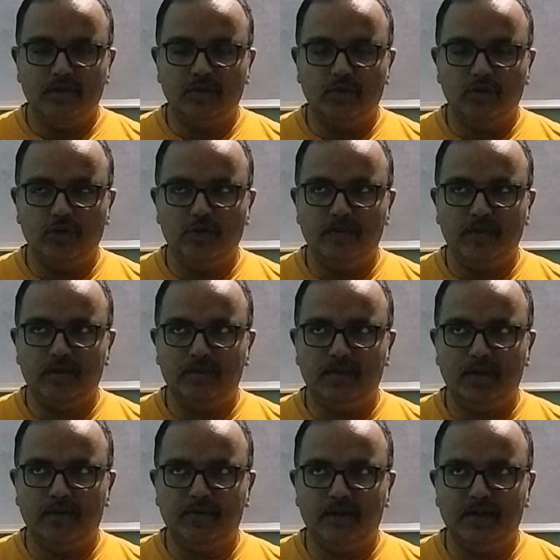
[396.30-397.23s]
so you must be
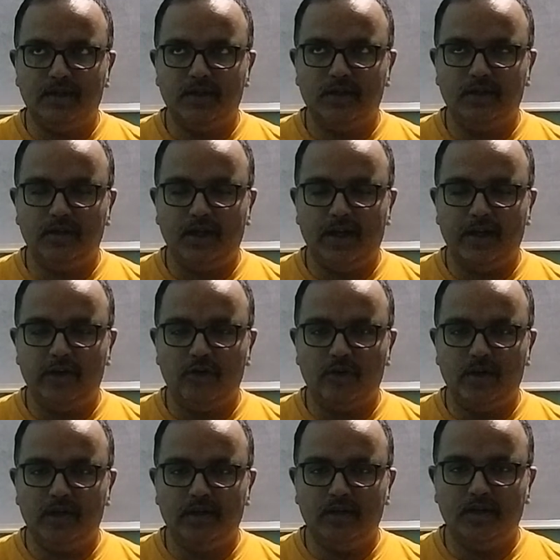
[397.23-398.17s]
aware that
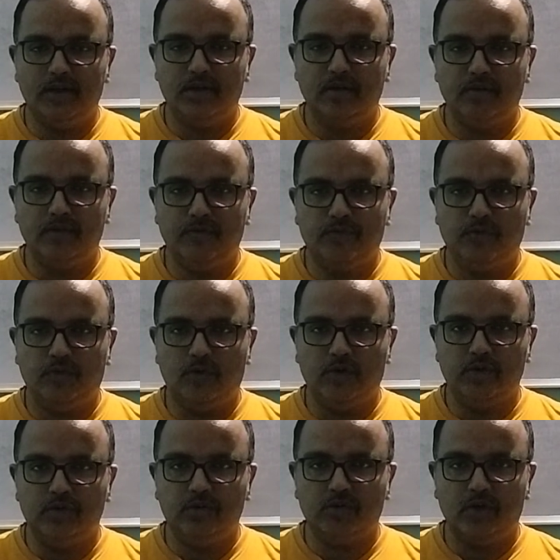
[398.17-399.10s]
Android
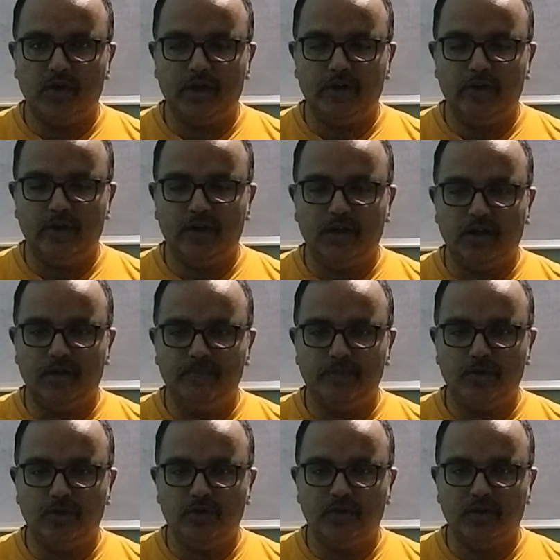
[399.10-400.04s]
phones or Android
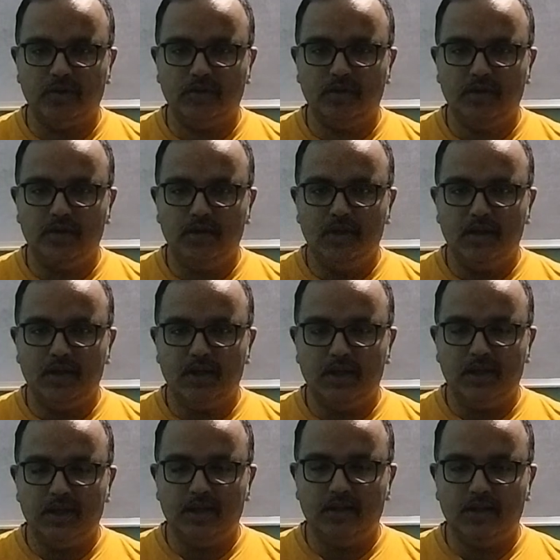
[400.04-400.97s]
computers
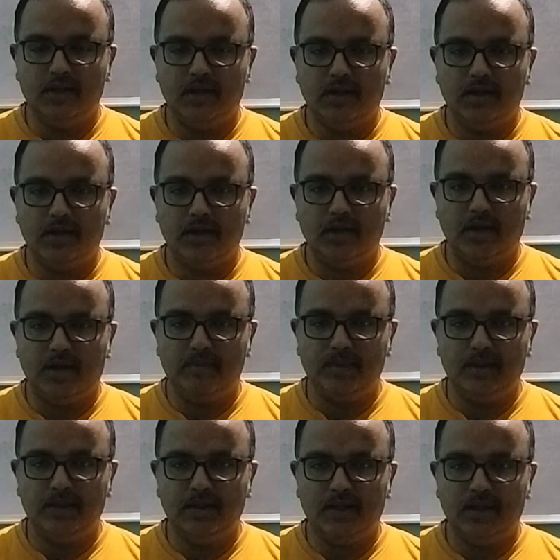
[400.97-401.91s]
in the
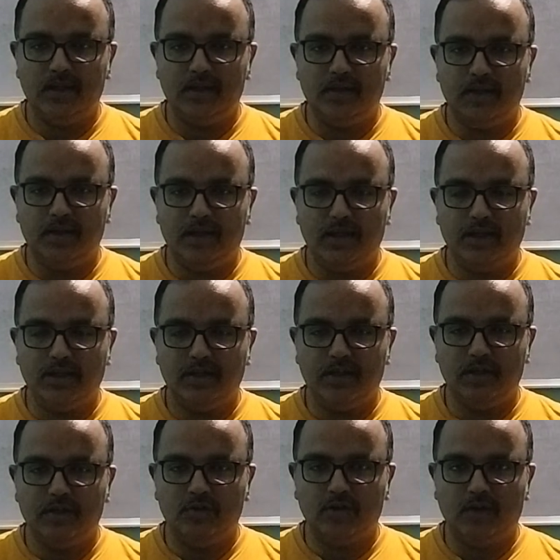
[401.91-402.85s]
coming
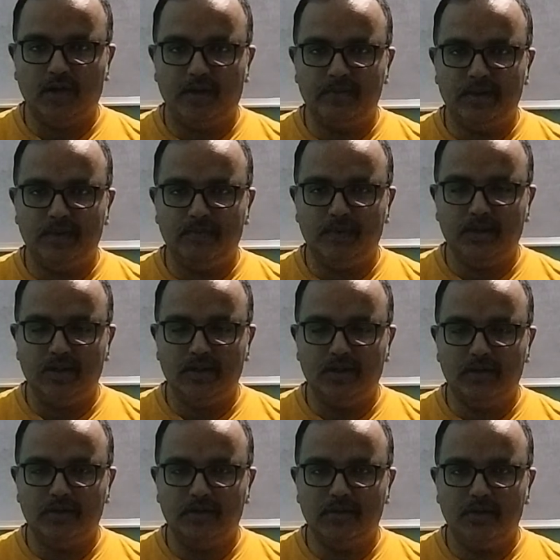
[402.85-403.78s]
ages or coming
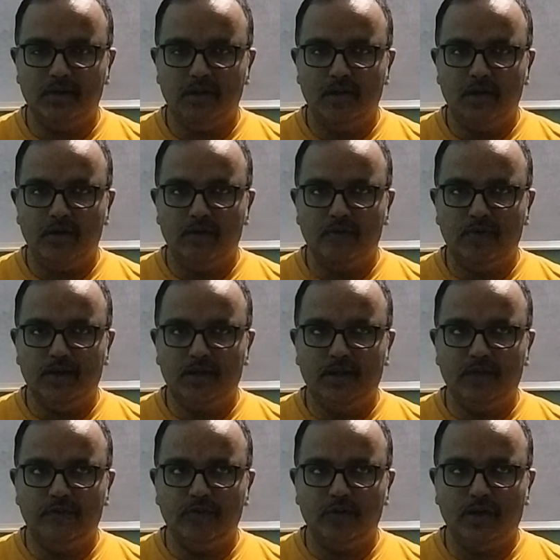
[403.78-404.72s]
years will
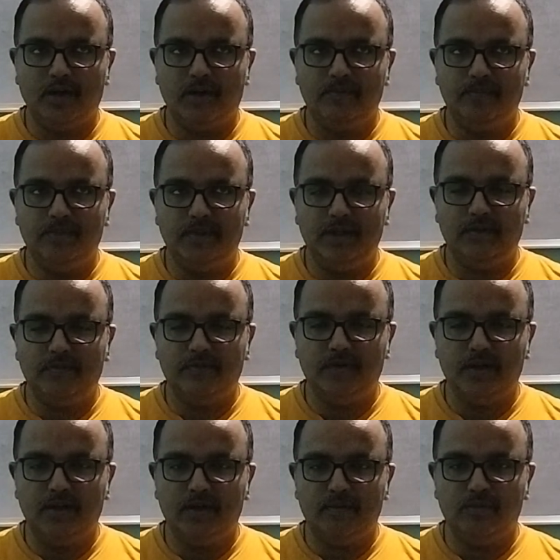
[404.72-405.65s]
give you complete
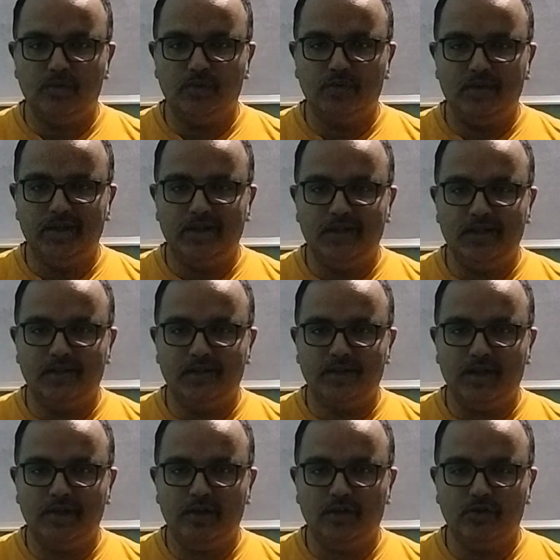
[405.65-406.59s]
freedom to
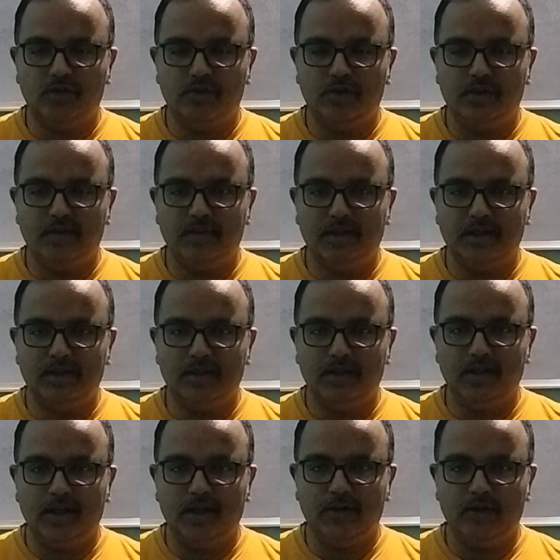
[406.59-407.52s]
redesign or to design
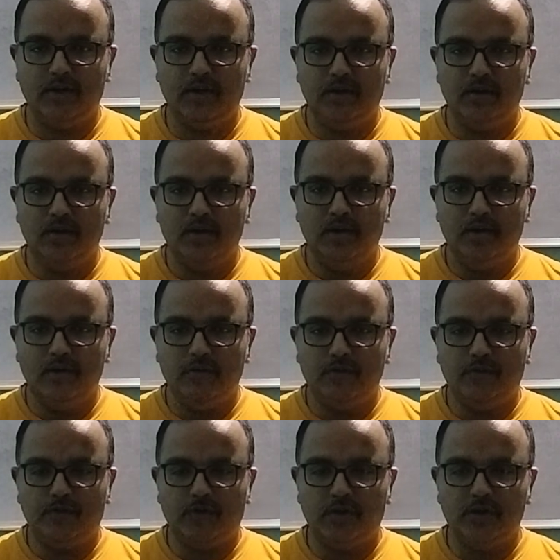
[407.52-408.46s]
the Android
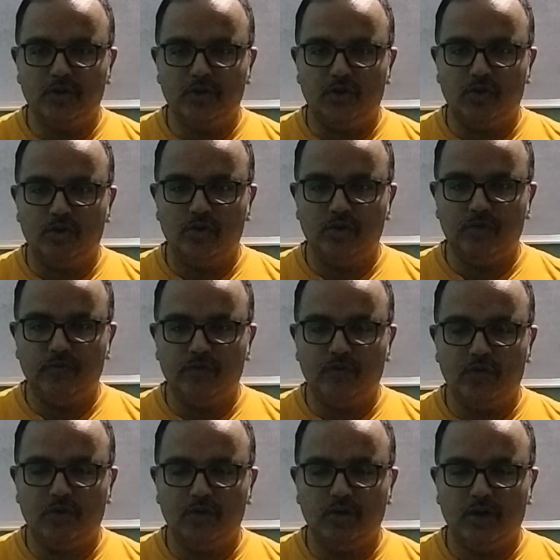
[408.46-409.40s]
for your own
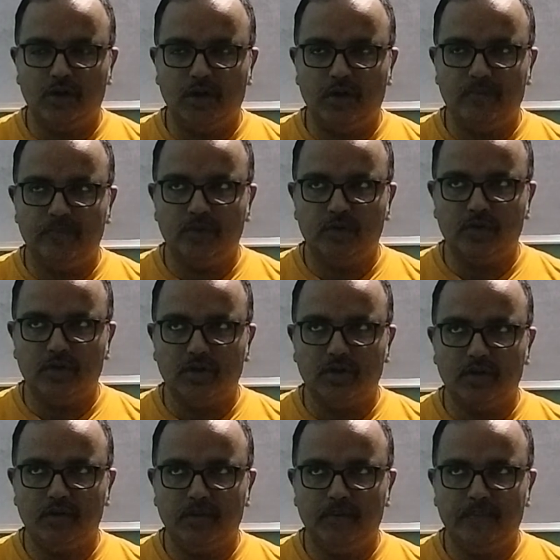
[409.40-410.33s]
phone or computer.